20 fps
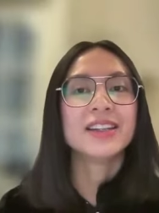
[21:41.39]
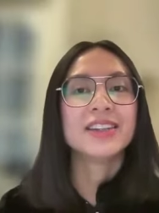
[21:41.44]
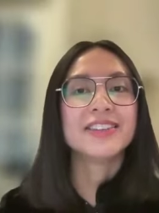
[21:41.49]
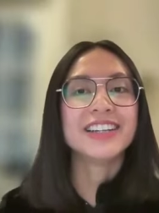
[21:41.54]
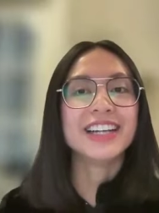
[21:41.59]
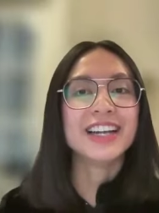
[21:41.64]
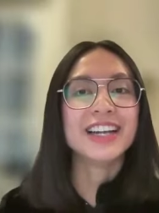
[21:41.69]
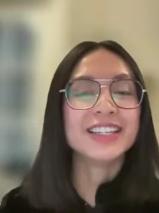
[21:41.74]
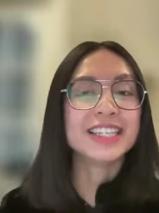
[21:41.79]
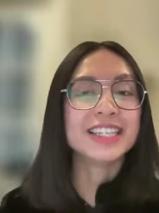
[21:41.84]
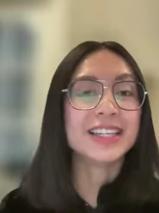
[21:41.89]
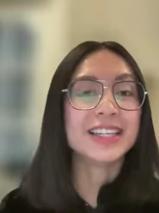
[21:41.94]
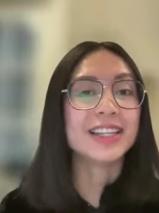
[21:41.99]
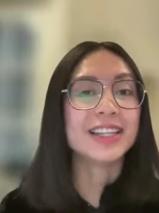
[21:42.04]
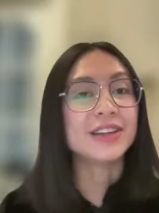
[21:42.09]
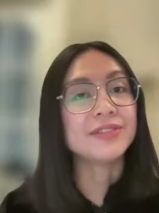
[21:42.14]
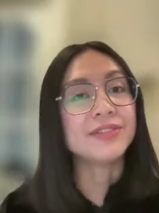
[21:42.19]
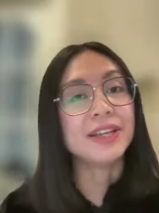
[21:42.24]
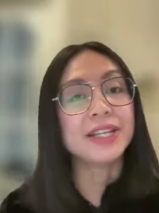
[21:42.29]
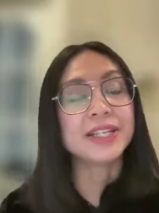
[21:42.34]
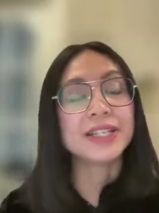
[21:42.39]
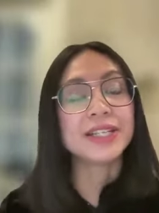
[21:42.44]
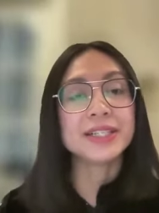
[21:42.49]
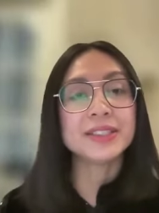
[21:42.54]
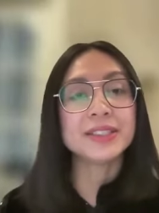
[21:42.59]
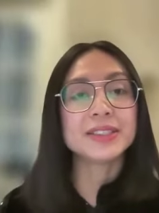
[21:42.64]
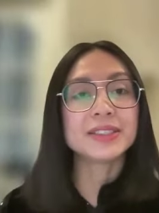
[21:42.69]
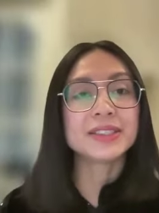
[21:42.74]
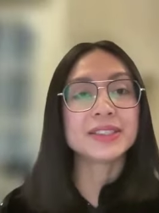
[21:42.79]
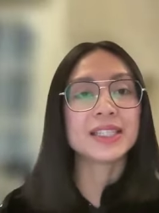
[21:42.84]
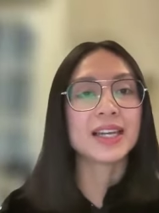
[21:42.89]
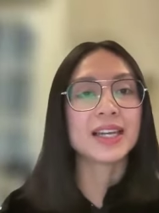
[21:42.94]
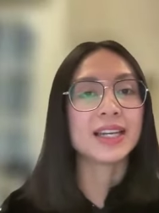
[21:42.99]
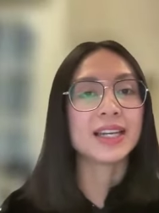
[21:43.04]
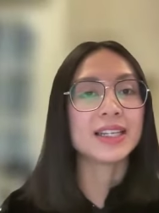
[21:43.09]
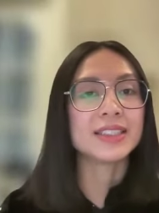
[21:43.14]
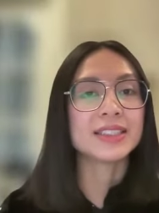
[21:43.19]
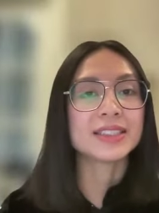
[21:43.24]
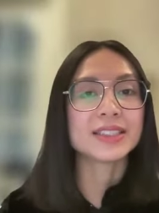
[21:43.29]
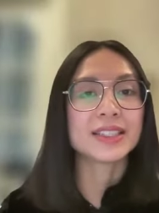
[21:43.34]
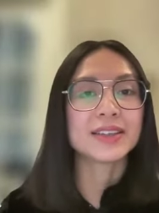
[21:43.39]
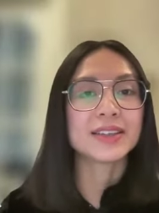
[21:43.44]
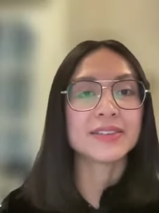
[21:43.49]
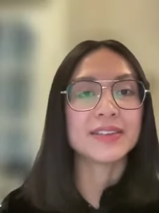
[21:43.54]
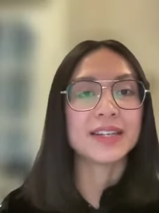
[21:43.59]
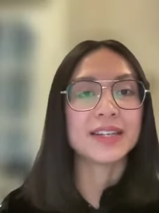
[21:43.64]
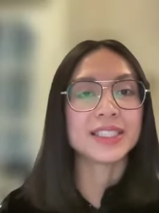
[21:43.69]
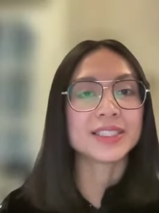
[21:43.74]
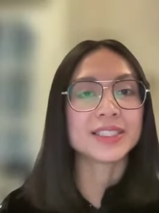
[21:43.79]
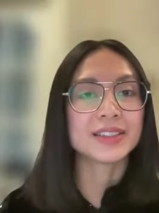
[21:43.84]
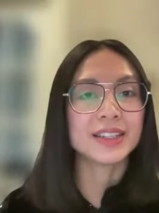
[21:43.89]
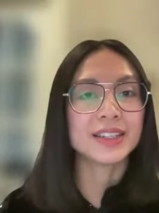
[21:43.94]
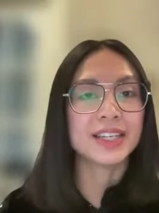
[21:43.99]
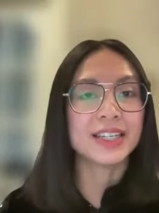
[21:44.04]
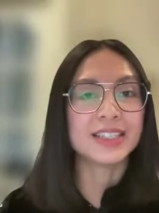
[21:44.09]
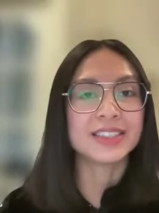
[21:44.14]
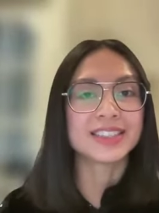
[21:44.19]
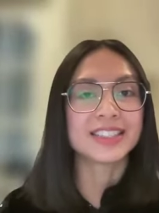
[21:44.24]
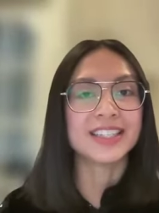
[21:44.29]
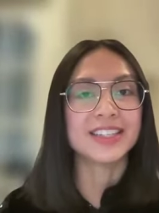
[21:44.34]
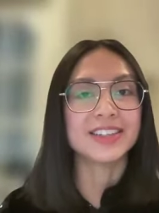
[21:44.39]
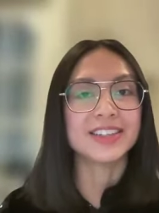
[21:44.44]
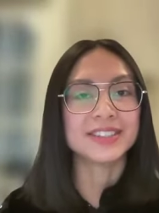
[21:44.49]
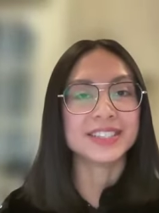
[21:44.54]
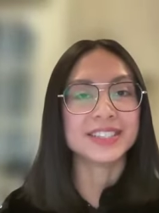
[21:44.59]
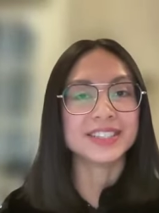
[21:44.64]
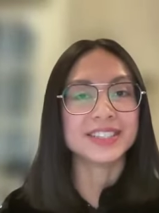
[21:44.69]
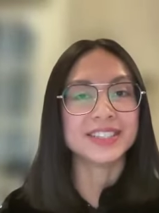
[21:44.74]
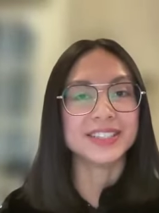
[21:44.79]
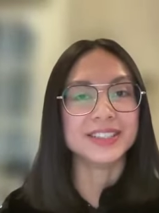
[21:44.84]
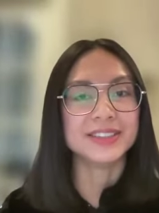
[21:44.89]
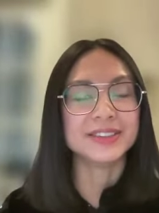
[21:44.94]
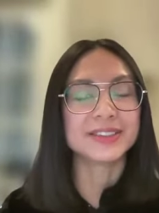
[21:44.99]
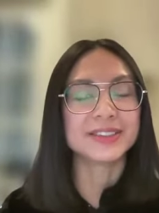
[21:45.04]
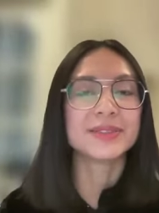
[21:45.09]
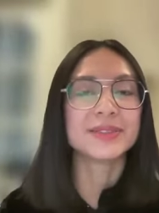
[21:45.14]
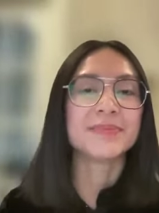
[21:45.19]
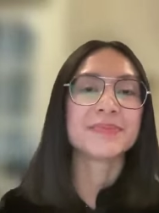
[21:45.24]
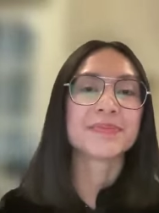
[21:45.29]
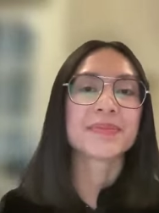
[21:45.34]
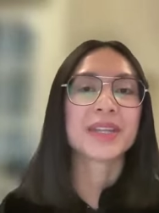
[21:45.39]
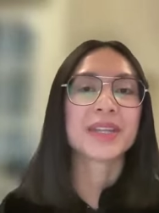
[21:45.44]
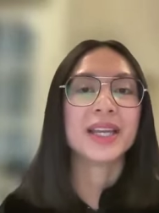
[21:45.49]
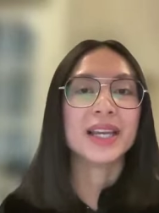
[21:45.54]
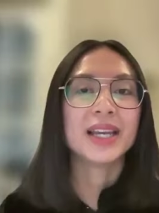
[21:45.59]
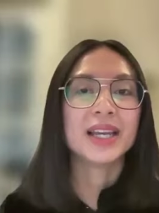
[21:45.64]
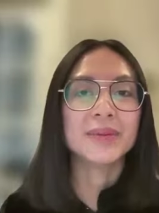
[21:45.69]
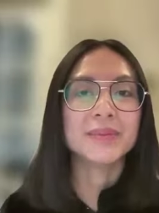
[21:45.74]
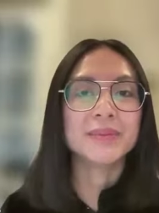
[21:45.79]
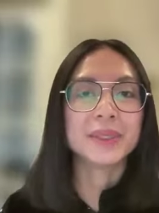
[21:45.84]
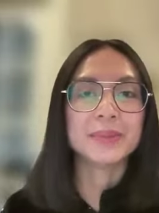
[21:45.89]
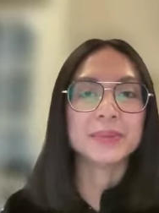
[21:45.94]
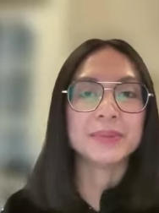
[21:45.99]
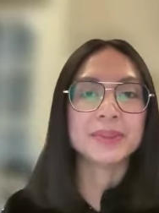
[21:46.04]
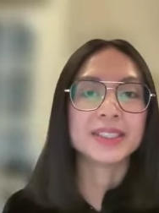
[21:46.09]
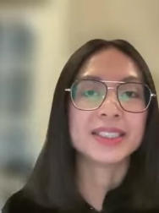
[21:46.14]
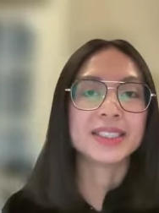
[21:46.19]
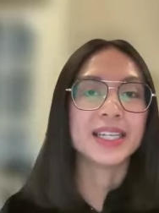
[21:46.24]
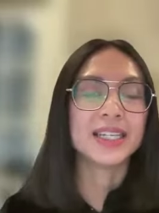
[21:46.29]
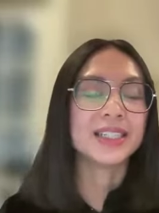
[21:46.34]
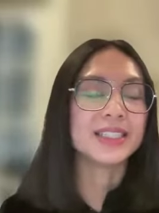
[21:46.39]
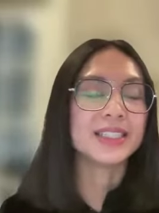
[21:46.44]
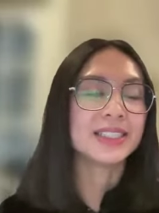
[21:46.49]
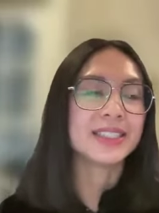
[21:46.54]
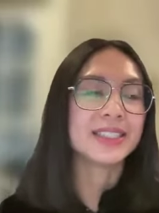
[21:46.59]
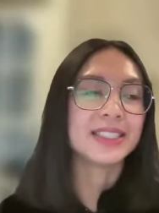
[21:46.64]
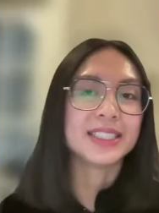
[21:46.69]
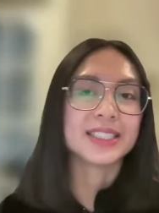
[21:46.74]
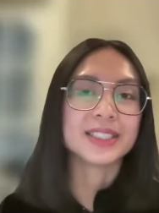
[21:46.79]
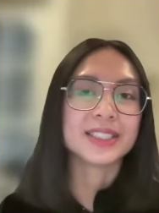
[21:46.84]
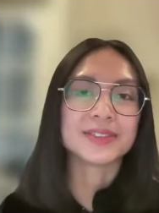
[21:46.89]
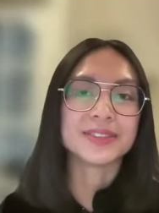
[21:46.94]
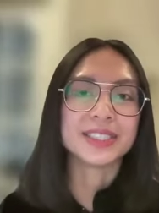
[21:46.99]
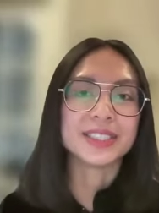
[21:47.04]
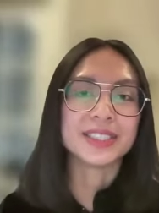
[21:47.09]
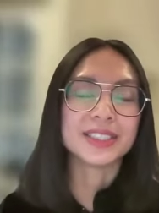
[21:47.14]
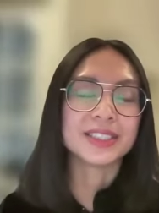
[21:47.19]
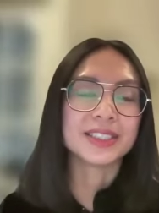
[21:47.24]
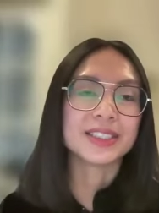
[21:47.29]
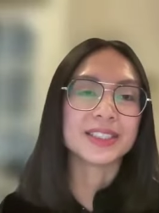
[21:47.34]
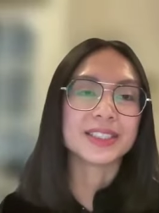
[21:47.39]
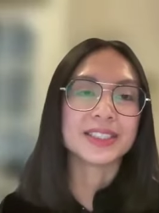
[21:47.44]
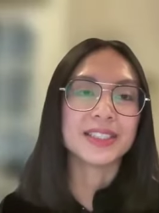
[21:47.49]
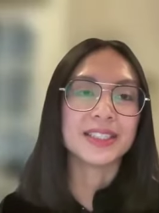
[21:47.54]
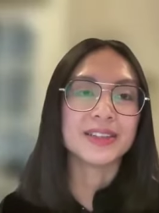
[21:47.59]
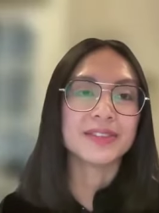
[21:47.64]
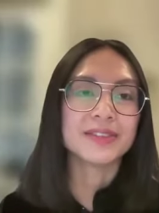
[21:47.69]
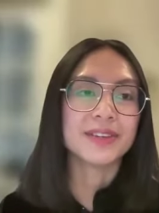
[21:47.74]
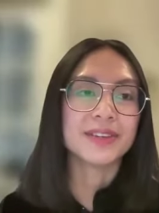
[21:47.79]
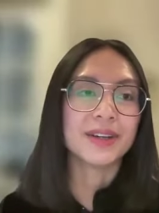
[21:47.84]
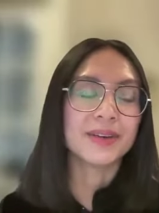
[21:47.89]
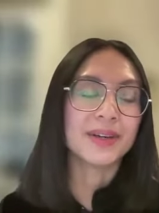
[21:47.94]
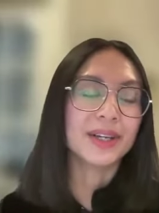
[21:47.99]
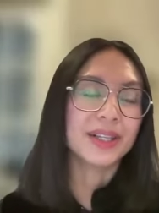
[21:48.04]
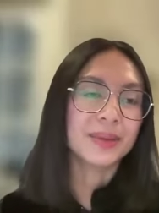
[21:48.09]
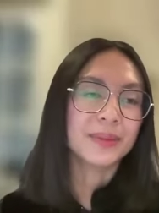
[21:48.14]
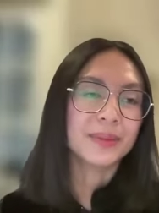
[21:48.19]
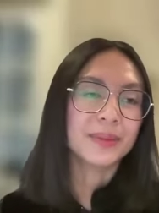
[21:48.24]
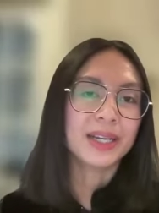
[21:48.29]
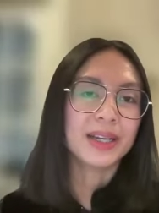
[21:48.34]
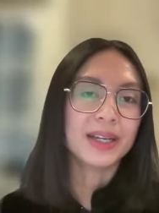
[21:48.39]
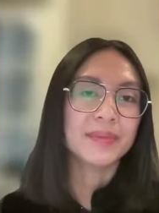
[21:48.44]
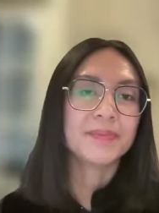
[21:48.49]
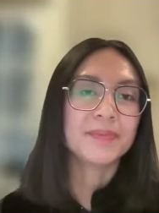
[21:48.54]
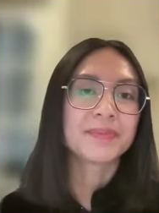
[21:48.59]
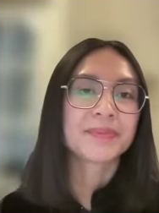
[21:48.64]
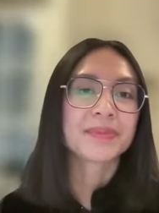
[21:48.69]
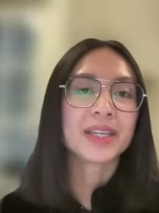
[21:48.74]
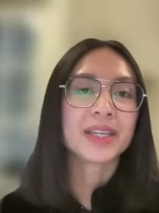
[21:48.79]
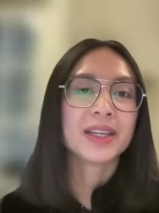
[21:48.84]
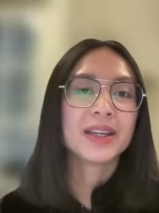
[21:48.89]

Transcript: the reality that fake news has faster legs than real news and people's tendency to research info on the web